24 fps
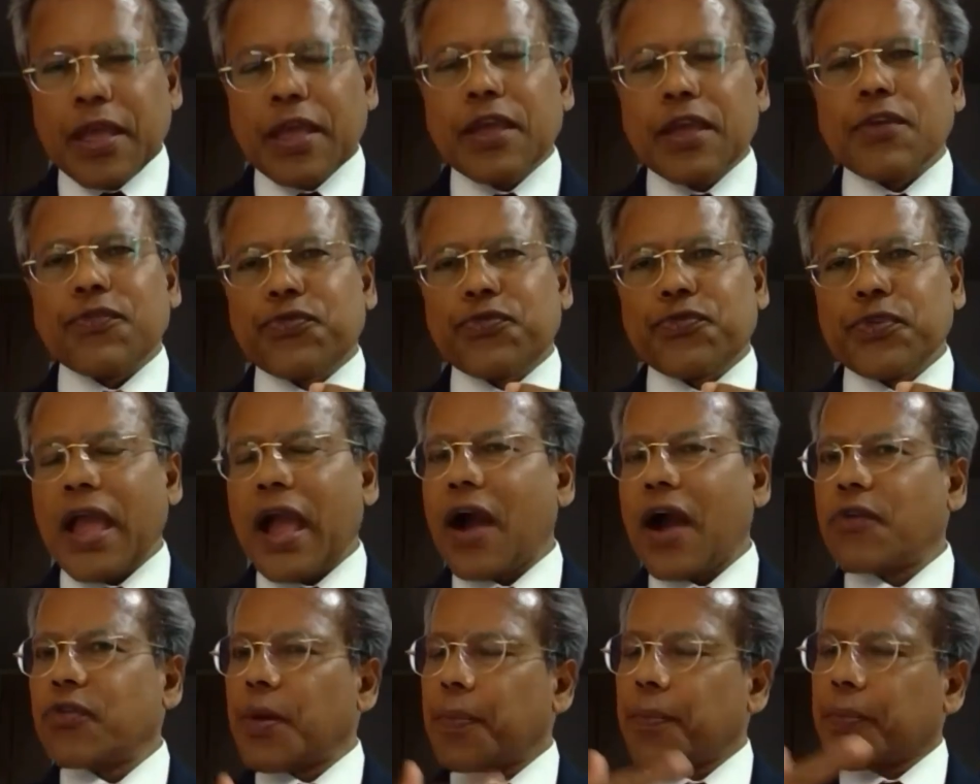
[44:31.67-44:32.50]
If we
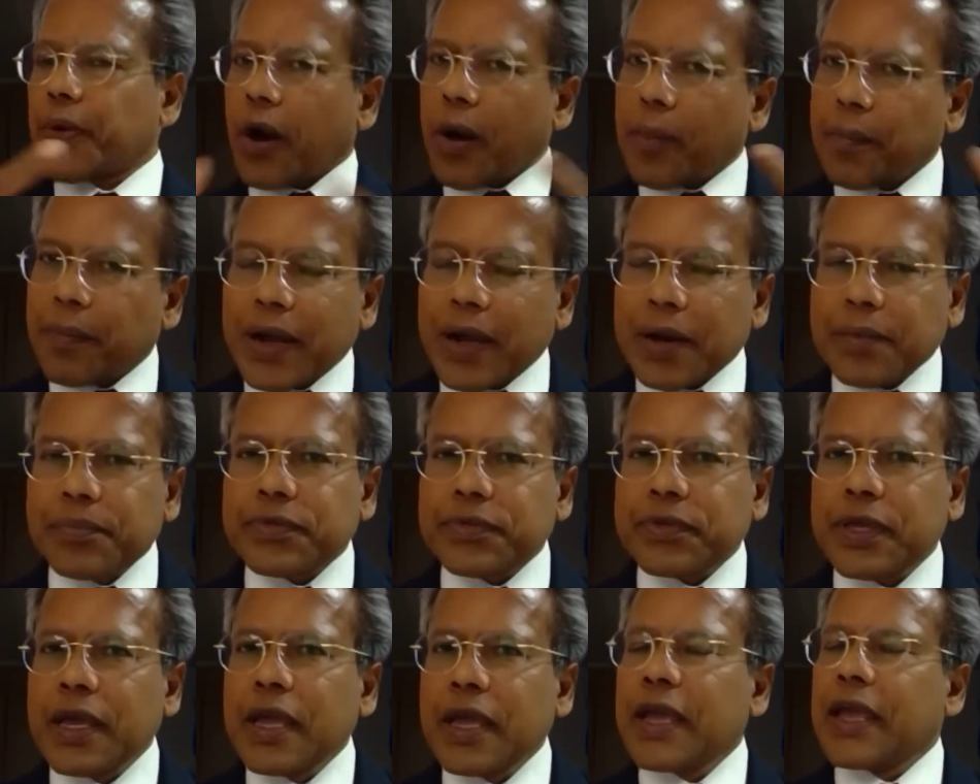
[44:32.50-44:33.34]
have a
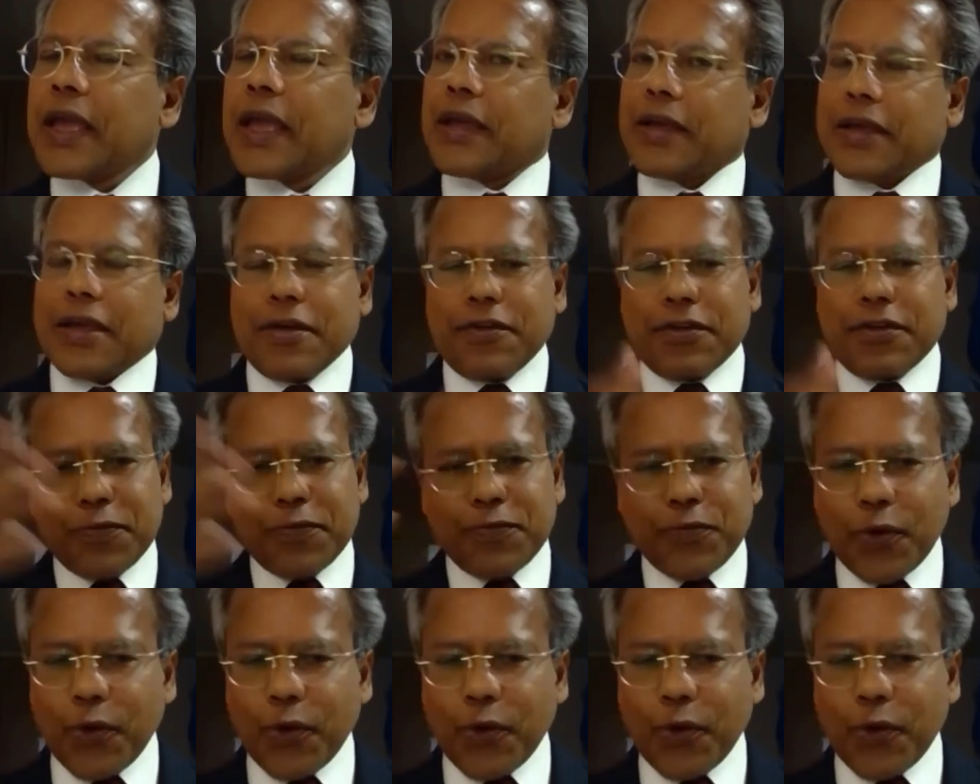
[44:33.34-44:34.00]
problems, every